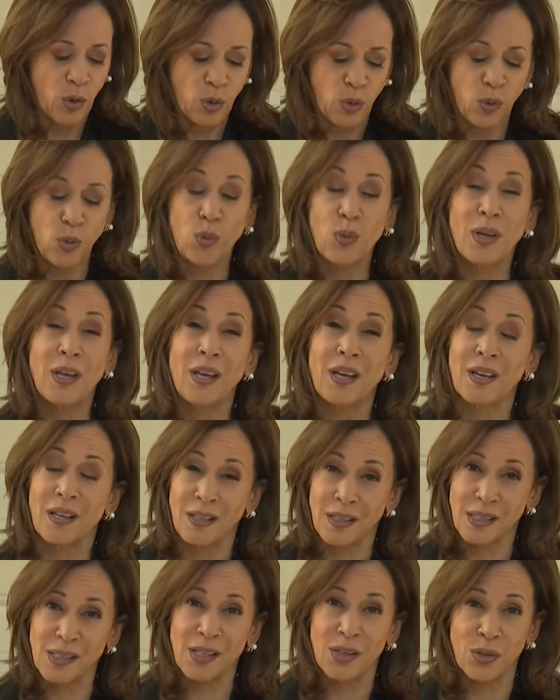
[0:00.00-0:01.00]
And the
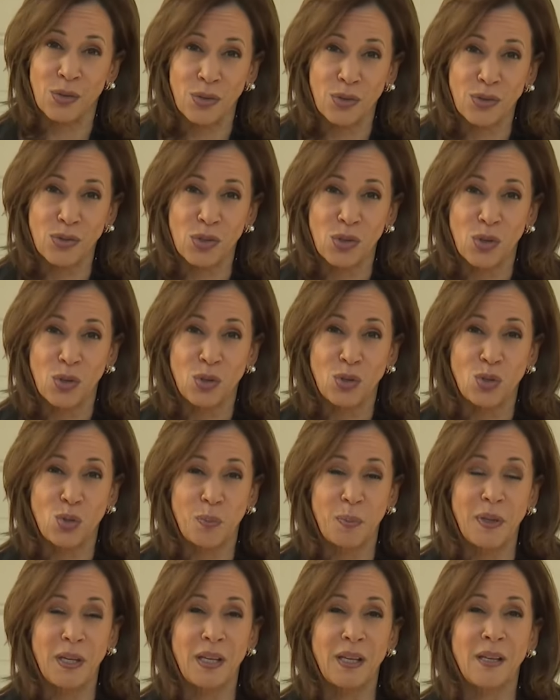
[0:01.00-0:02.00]
last thing our fellow
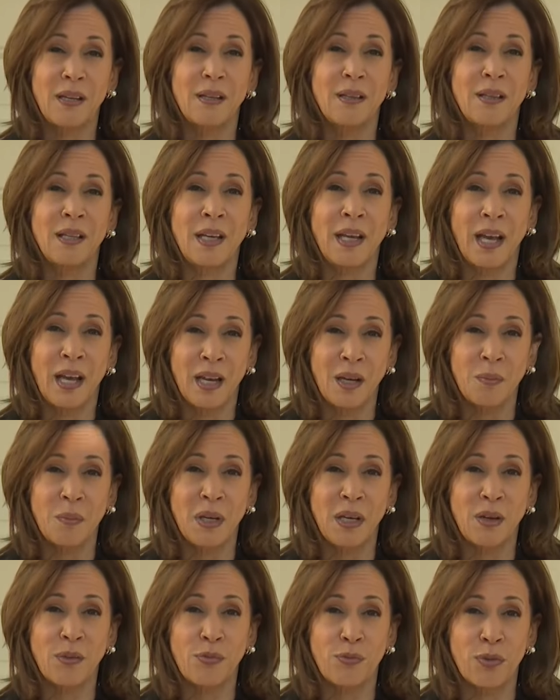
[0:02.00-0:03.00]
citizens need right
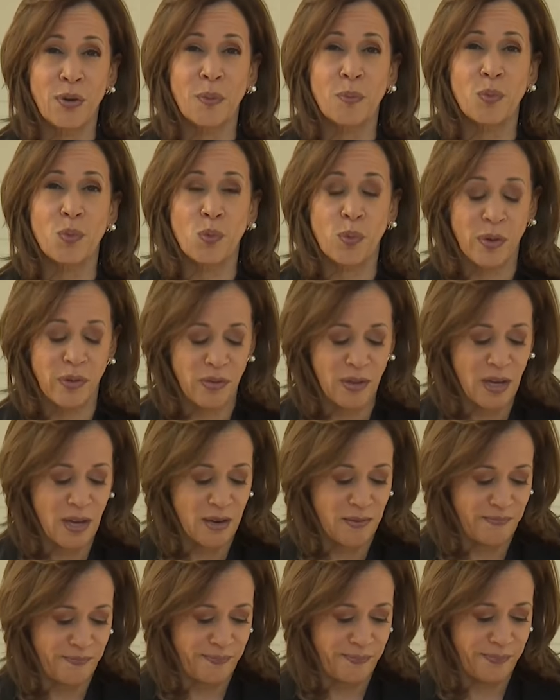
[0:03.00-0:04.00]
now is another
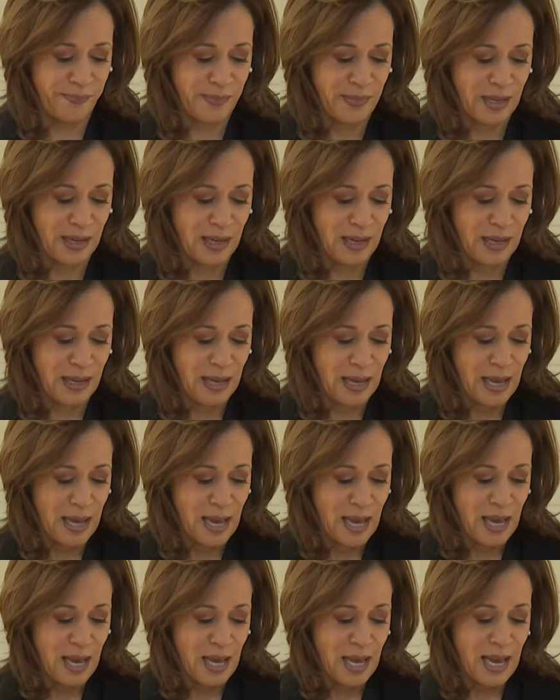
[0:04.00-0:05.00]
4 years of
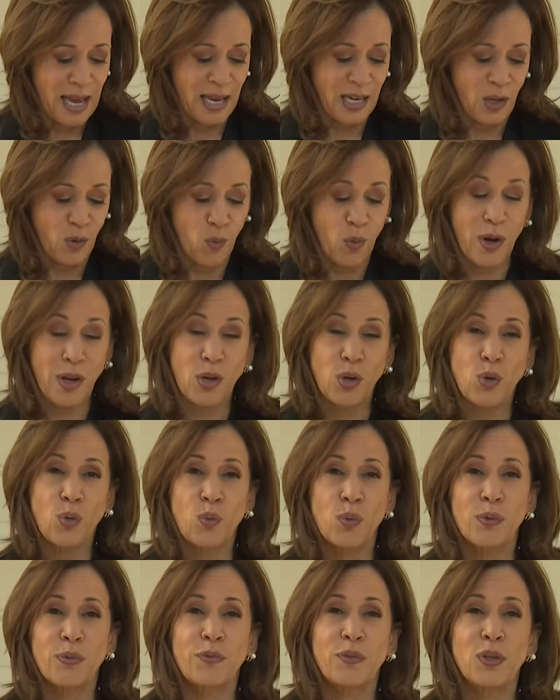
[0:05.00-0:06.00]
economic
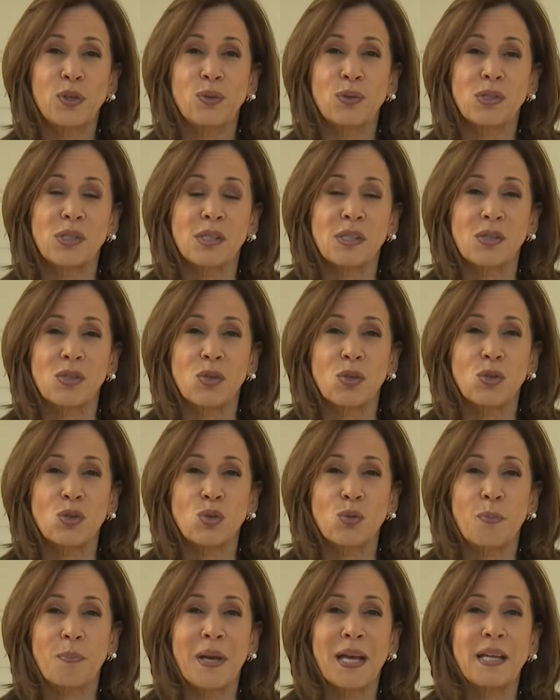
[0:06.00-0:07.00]
turmoil and political
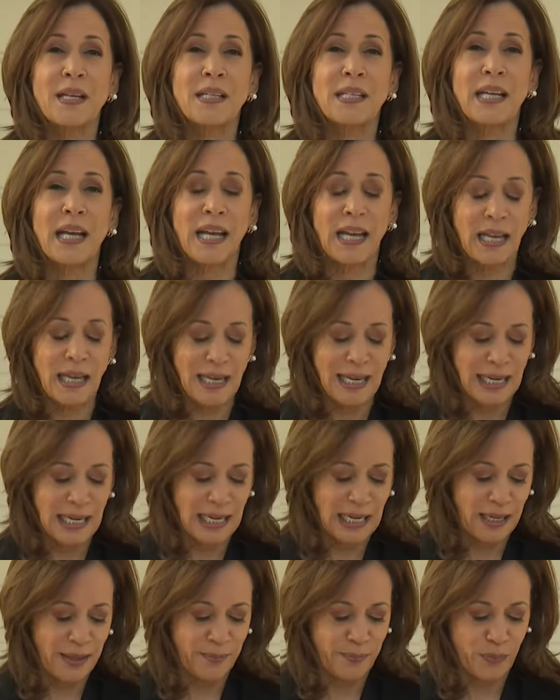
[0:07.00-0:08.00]
corruption.
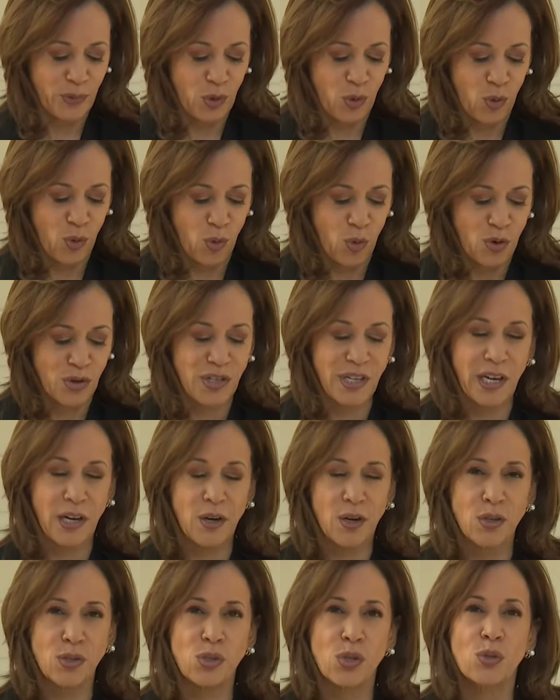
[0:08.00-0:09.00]
We also don't need
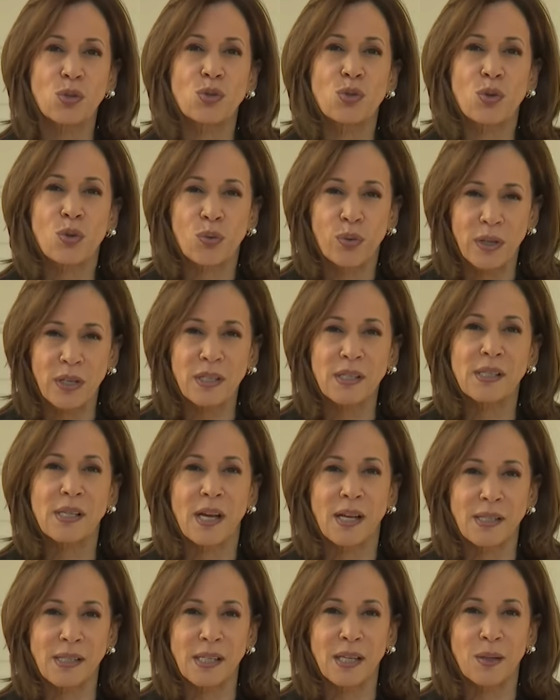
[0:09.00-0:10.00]
someone who supports
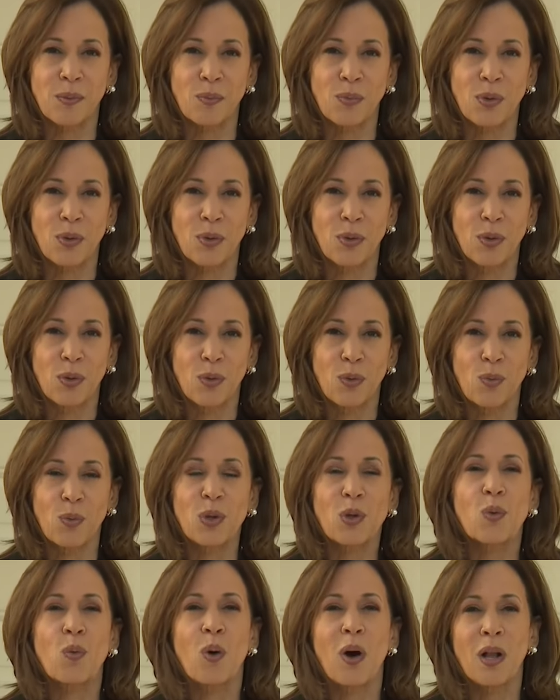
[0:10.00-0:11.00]
open borders and
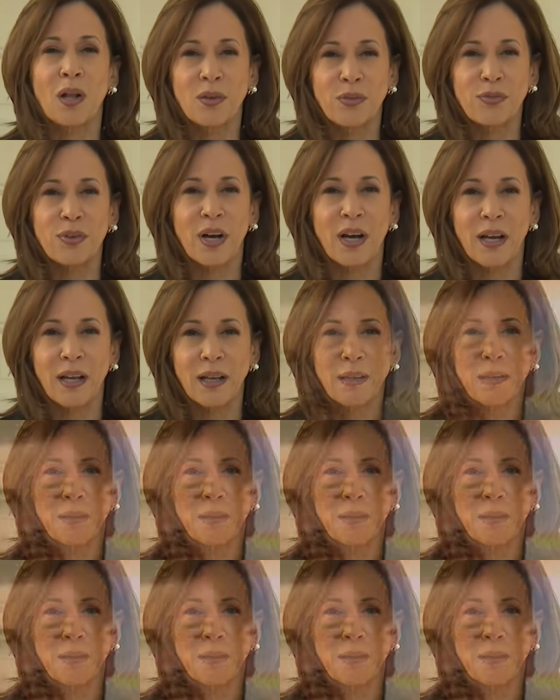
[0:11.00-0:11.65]
migrant crime.